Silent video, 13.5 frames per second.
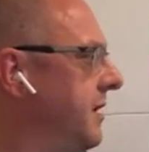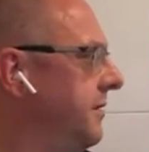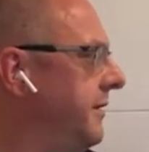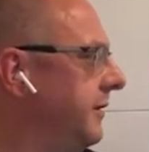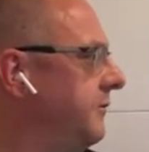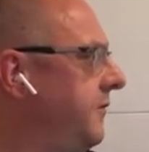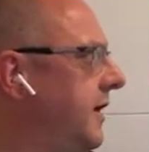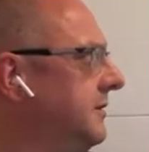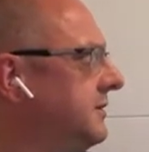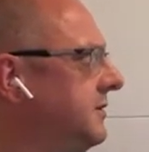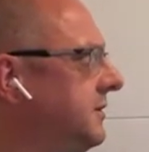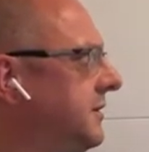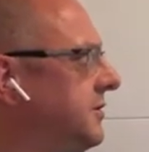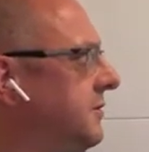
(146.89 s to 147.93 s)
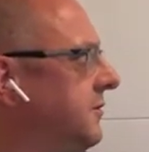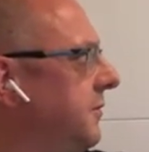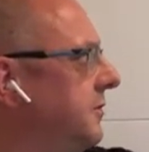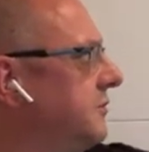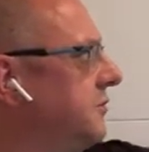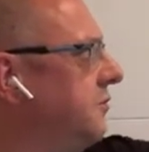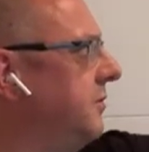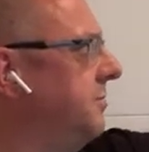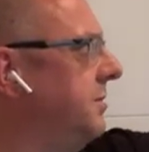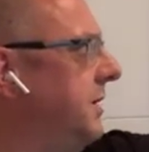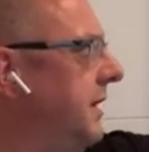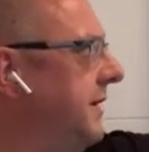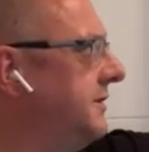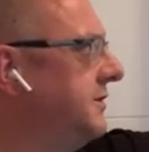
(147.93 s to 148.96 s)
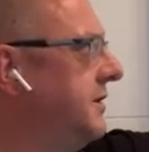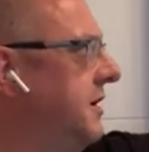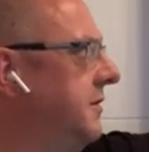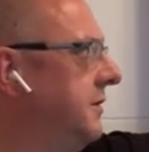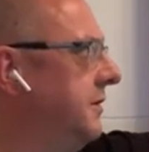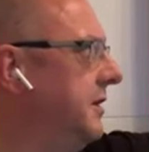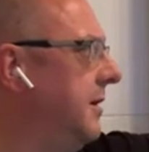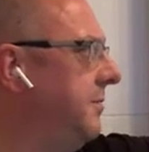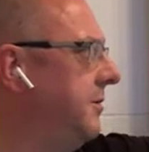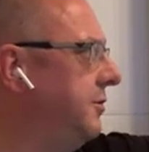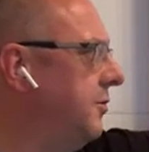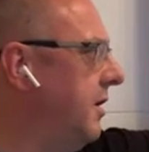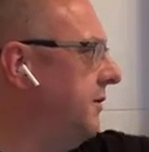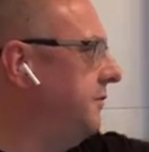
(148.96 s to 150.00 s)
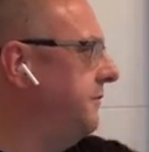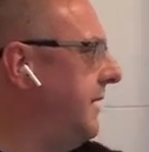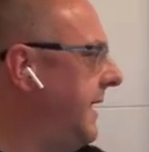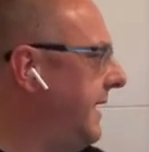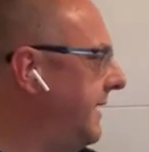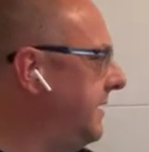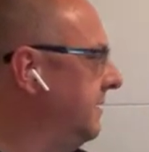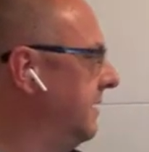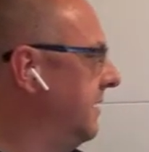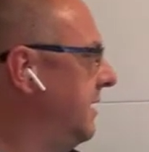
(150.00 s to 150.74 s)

The advanced edition was to replace the WFA,